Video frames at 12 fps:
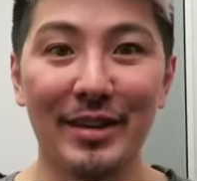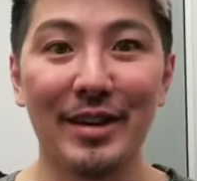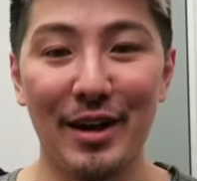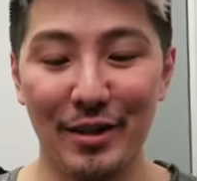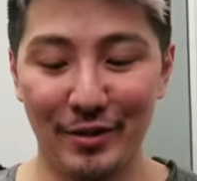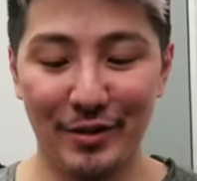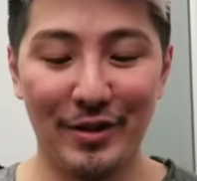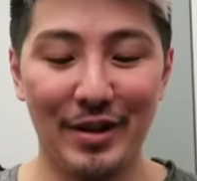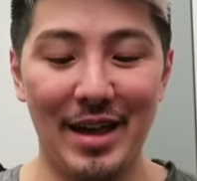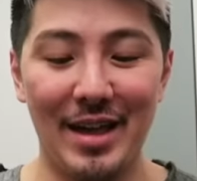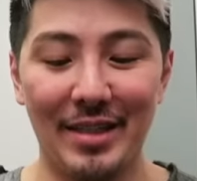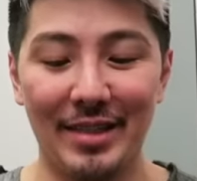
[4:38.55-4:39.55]
the
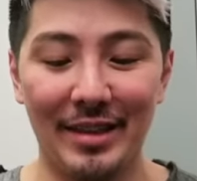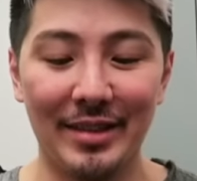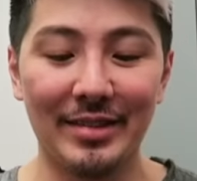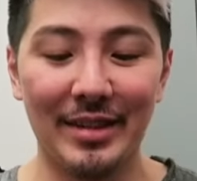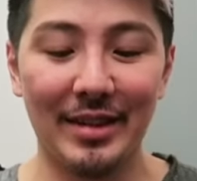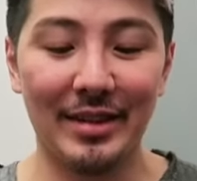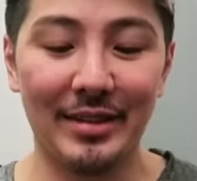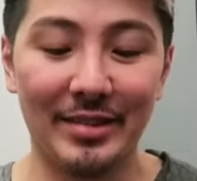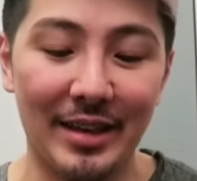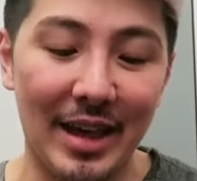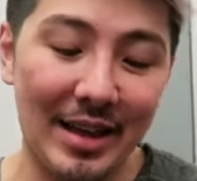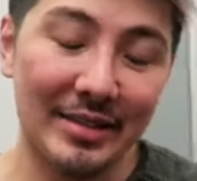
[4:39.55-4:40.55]
color, and this
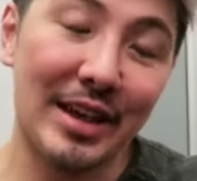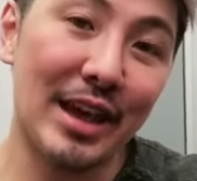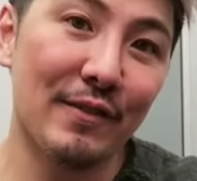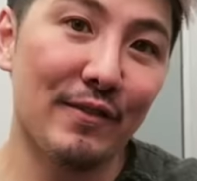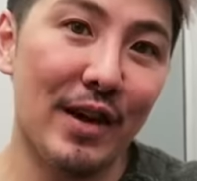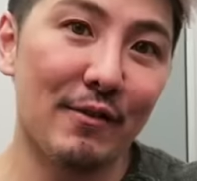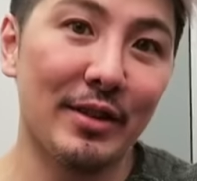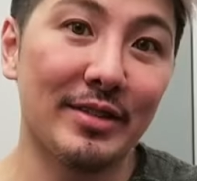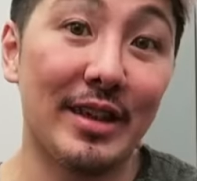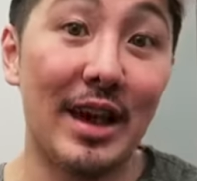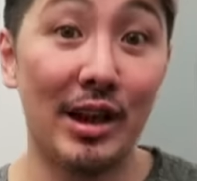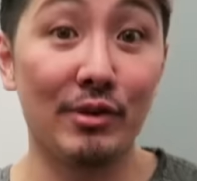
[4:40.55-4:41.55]
is the Guy Tang
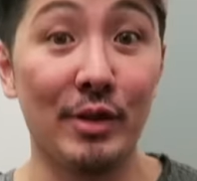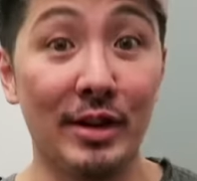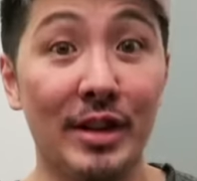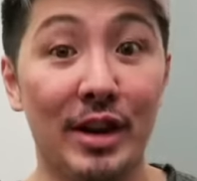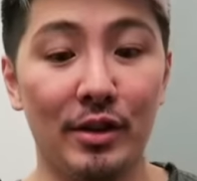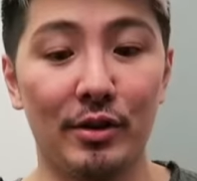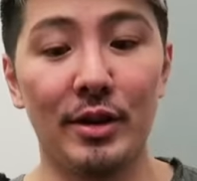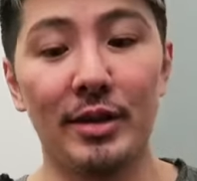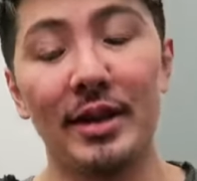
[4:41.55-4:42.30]
Favorites Kenra color,